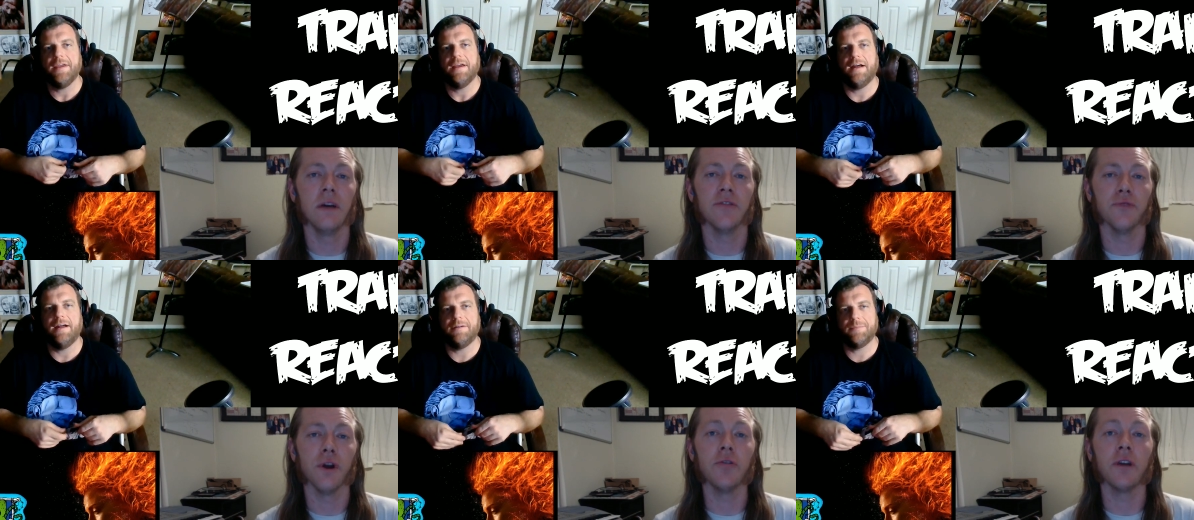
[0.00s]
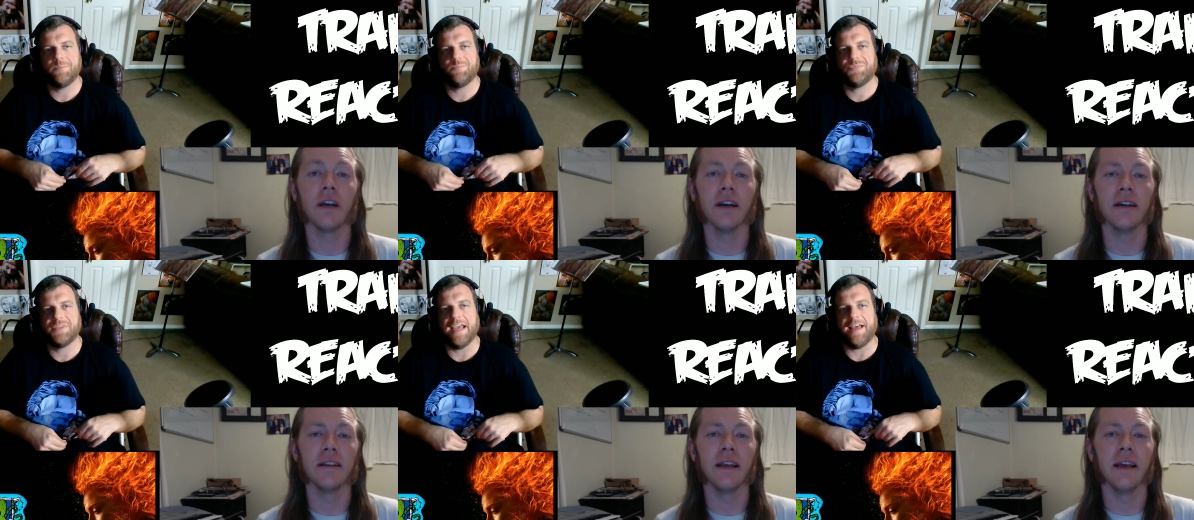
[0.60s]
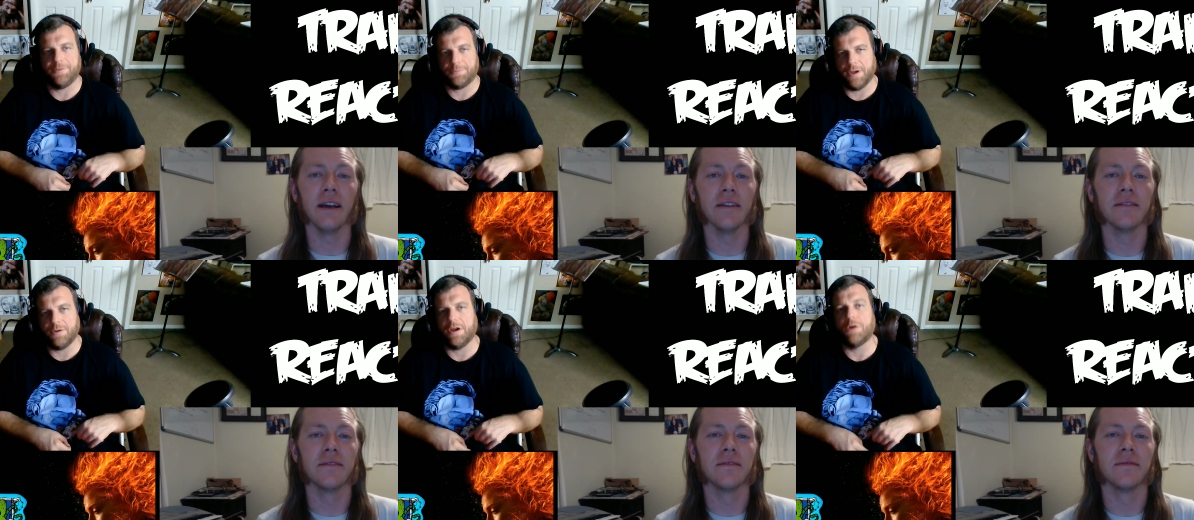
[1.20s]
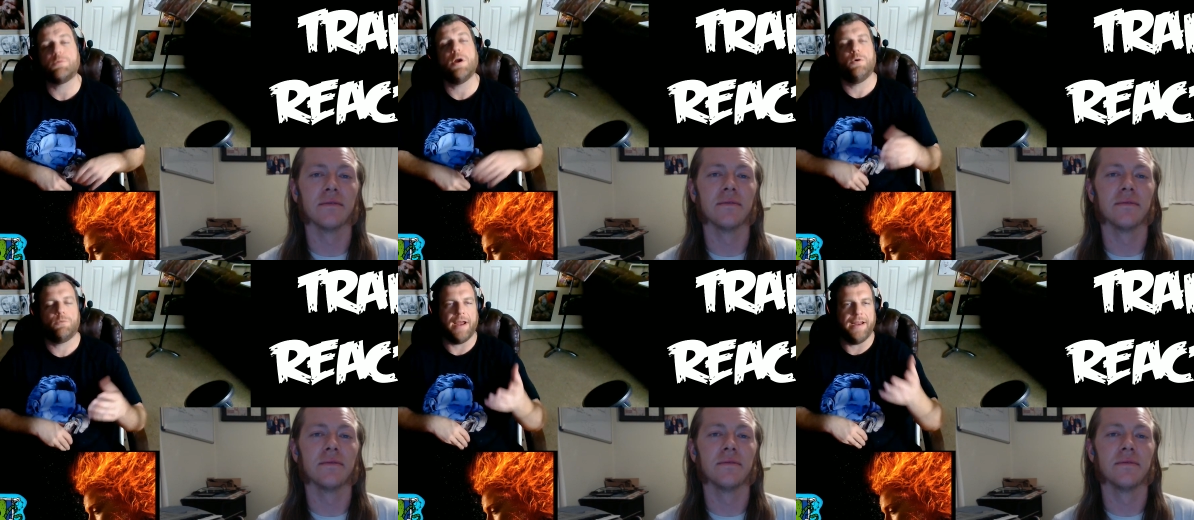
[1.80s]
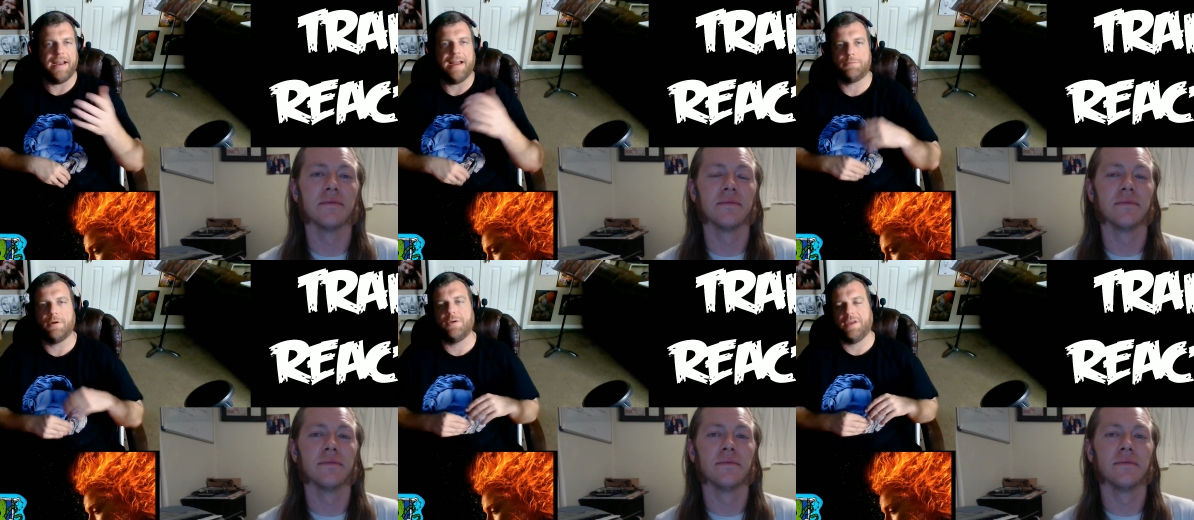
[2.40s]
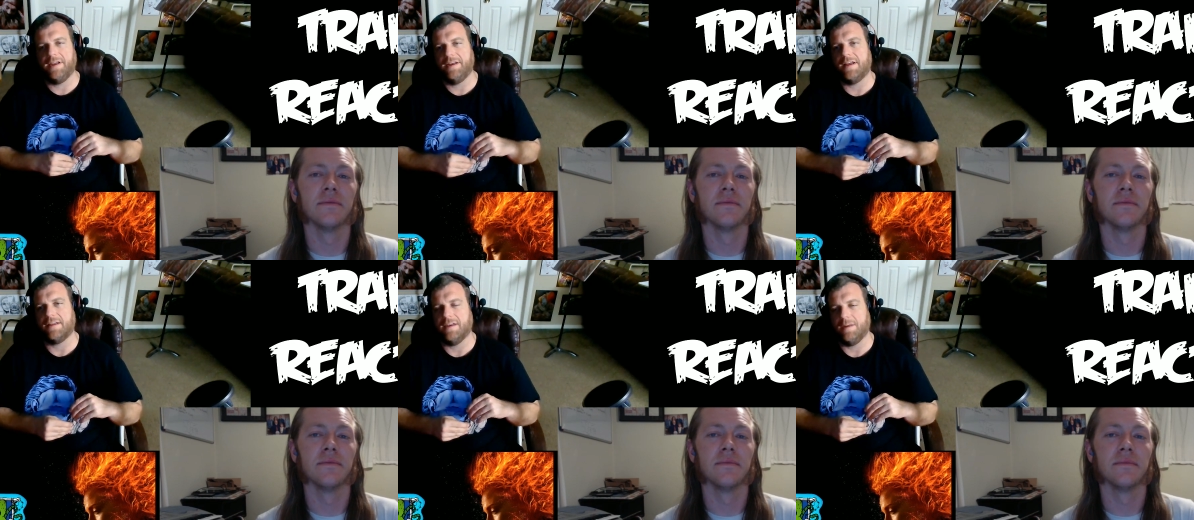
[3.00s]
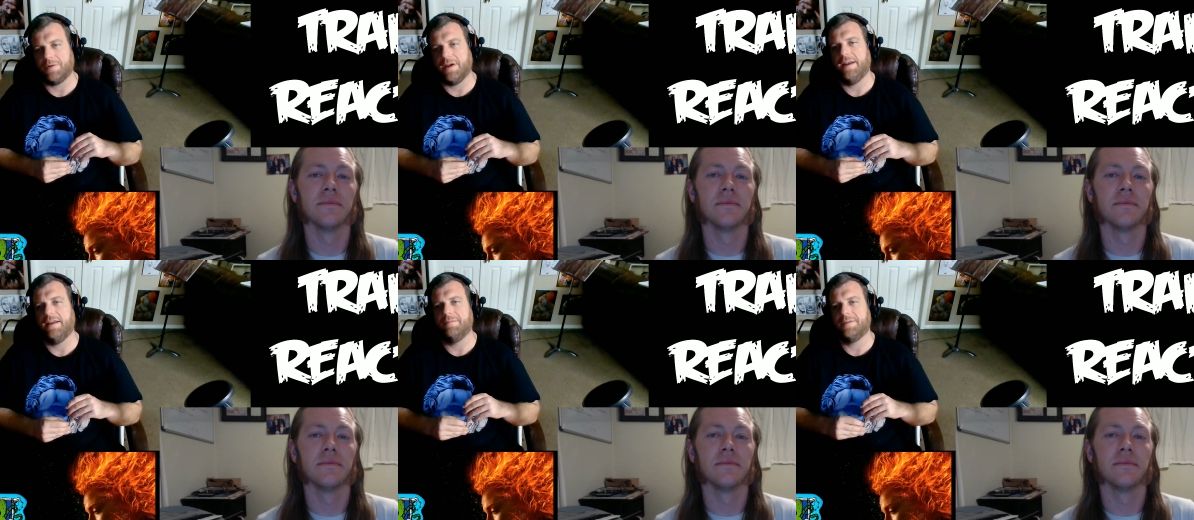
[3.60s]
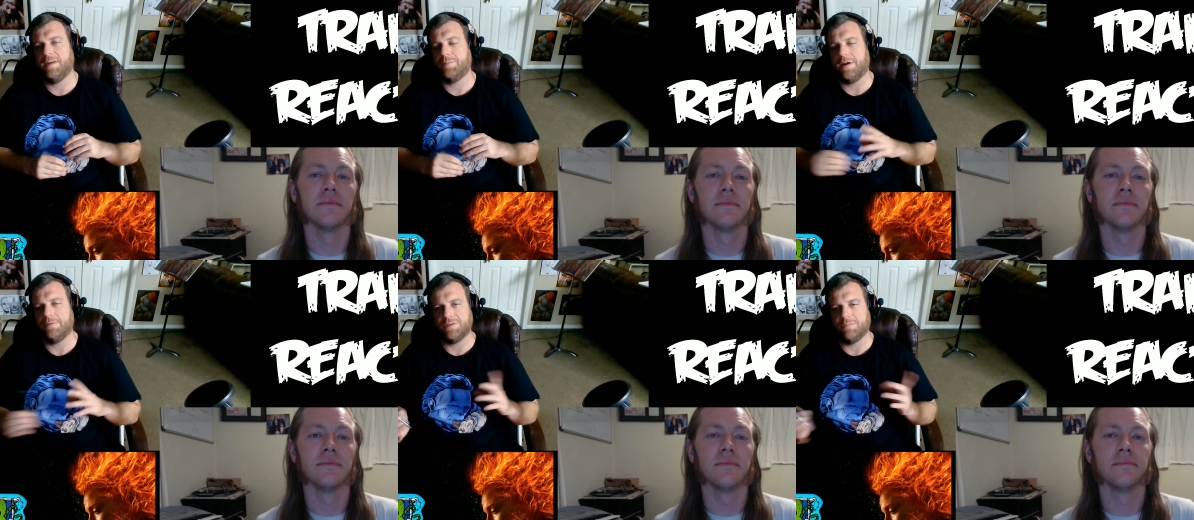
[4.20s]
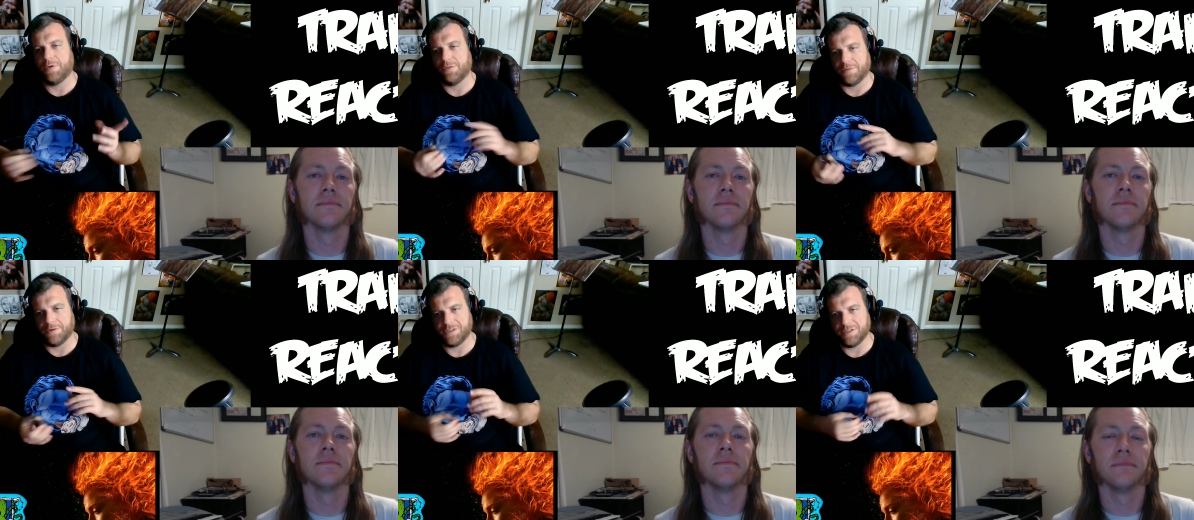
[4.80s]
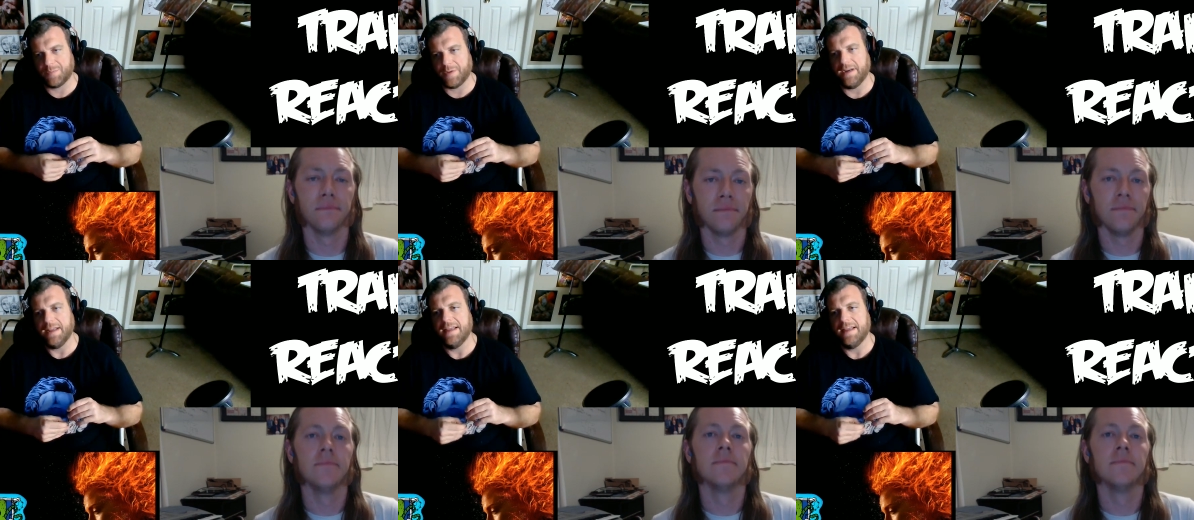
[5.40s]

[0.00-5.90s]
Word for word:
Speaker 1: Oh, the Rogue cut. Yeah, the Rogue, right? It had Rogue in it, not Kitty Pryde. Kitty Pryde was in both versions, but